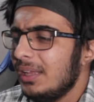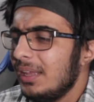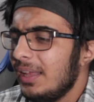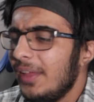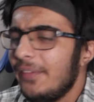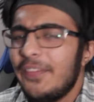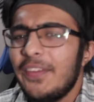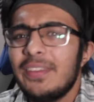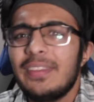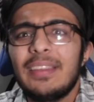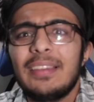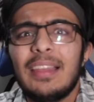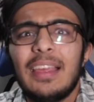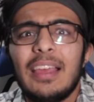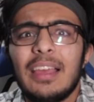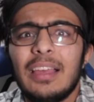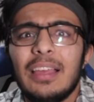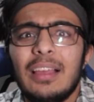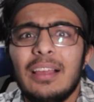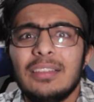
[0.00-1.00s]
it feels like
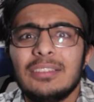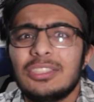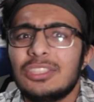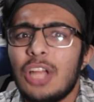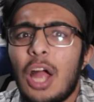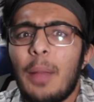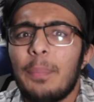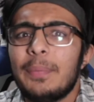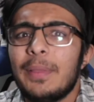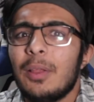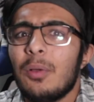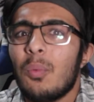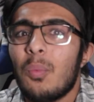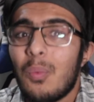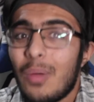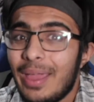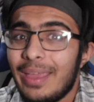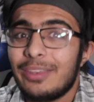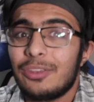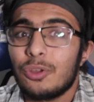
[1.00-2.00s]
they stopped it
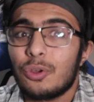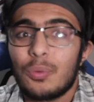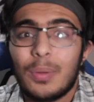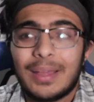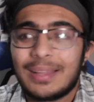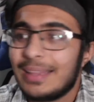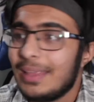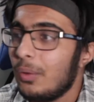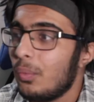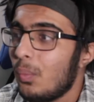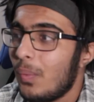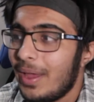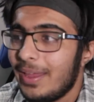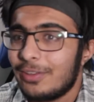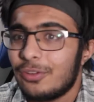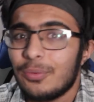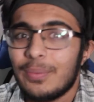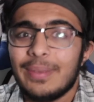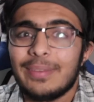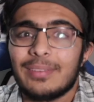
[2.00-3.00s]
way too quickly and way
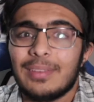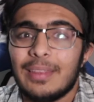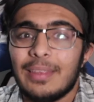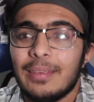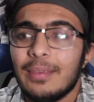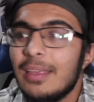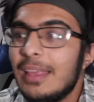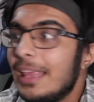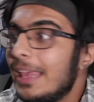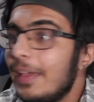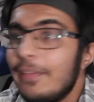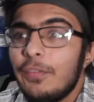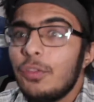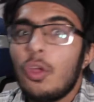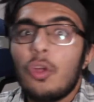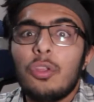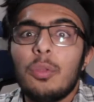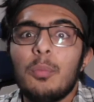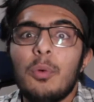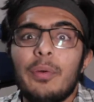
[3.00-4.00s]
too easily, even
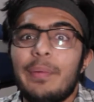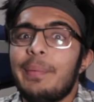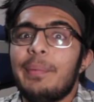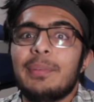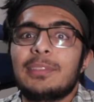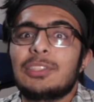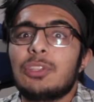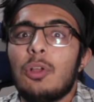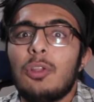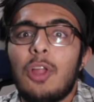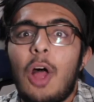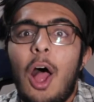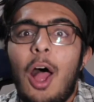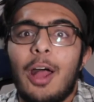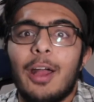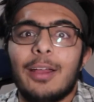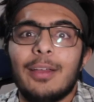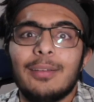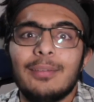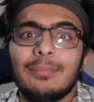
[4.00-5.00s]
though the movie was so
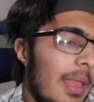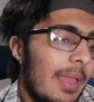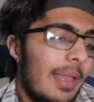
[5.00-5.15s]
long.